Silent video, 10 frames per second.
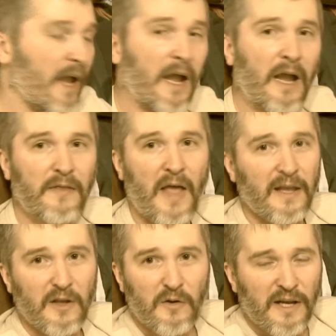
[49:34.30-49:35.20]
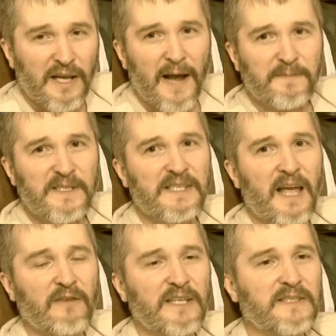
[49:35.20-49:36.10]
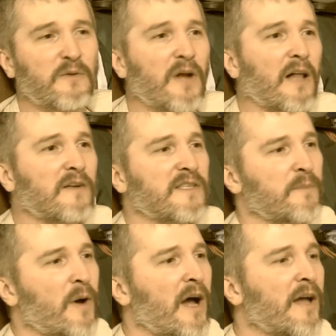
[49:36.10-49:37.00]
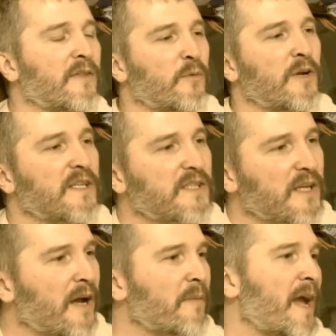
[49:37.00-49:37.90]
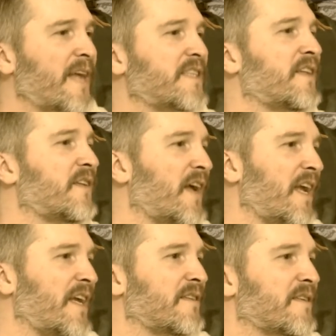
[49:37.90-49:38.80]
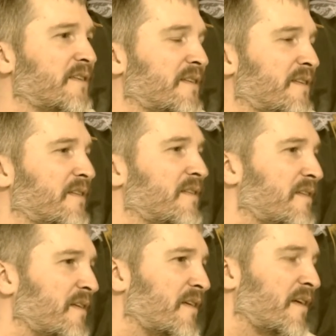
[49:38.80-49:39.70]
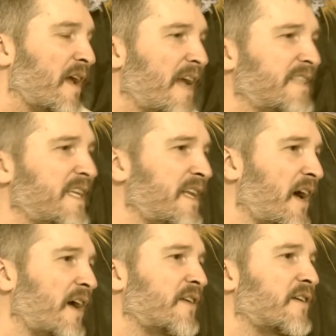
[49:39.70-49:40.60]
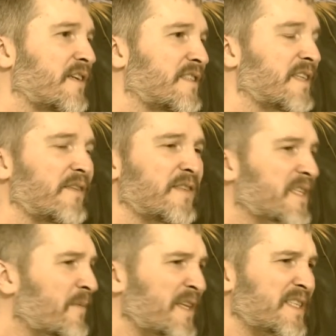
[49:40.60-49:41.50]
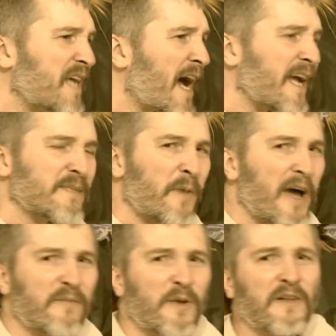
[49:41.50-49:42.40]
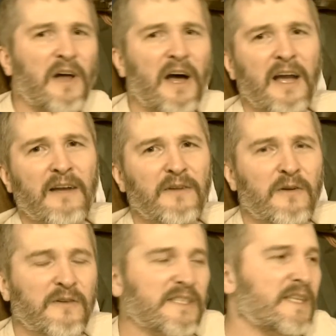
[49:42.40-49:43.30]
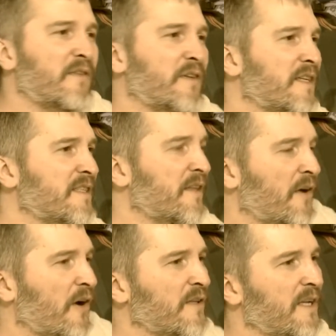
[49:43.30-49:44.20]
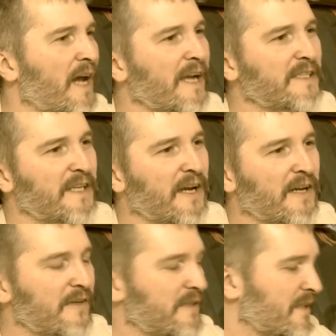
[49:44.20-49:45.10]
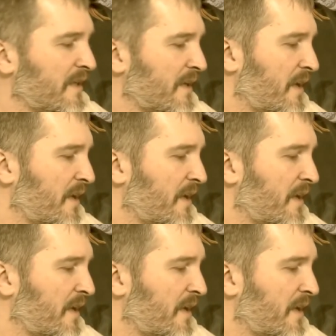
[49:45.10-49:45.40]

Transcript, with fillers: And they, you could get up to $72 a month, which I imagine the late 1800s, even some of these guys might have been alive, you know, and receiving this in the early 1900s.